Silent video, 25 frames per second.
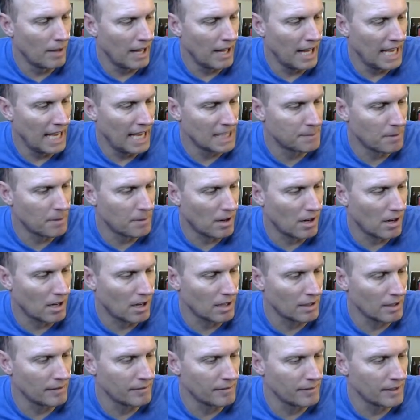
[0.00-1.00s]

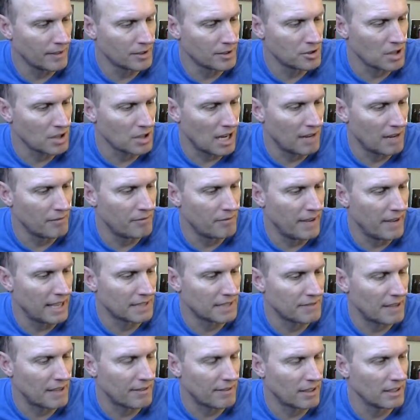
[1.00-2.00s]
H-bar, should I invest
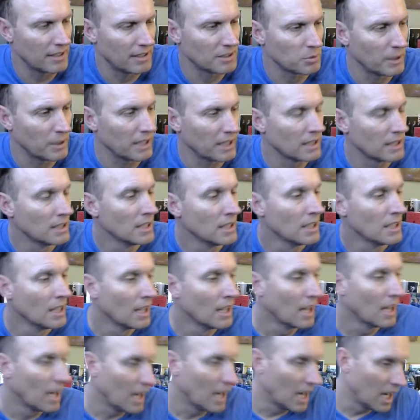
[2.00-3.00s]
500 this week?
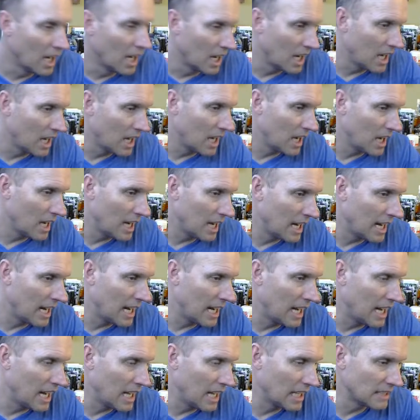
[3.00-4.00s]
I
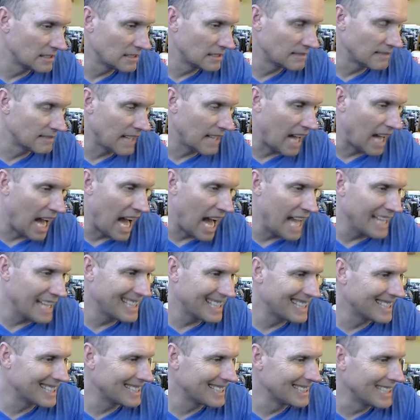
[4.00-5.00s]

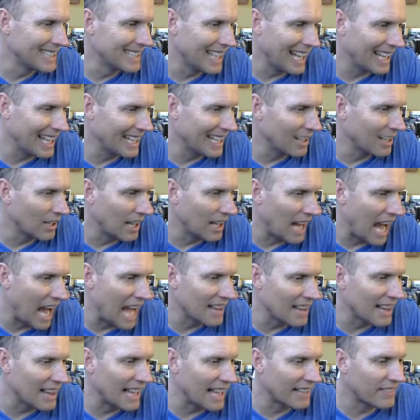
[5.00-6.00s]

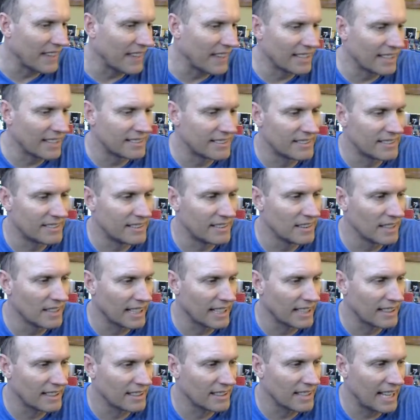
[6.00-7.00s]
like things like,
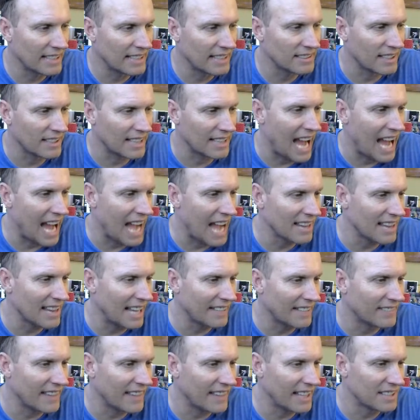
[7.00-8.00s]
guys, like, I
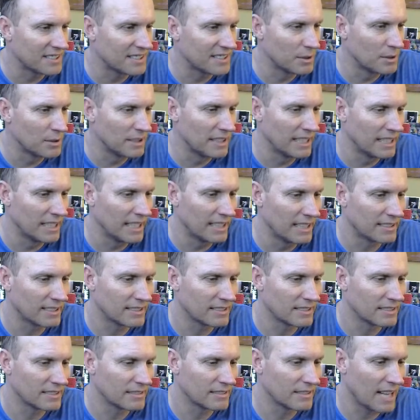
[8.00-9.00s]
like things doing
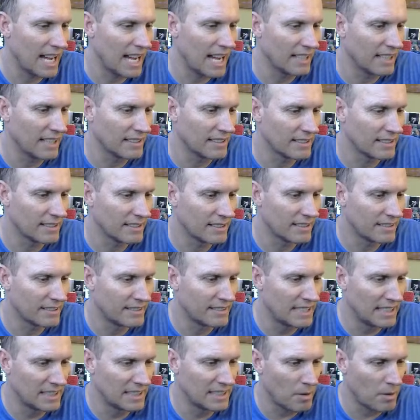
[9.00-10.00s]
this, right?
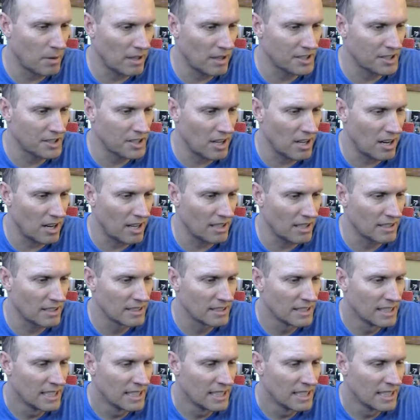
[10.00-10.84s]
See this part of the chart?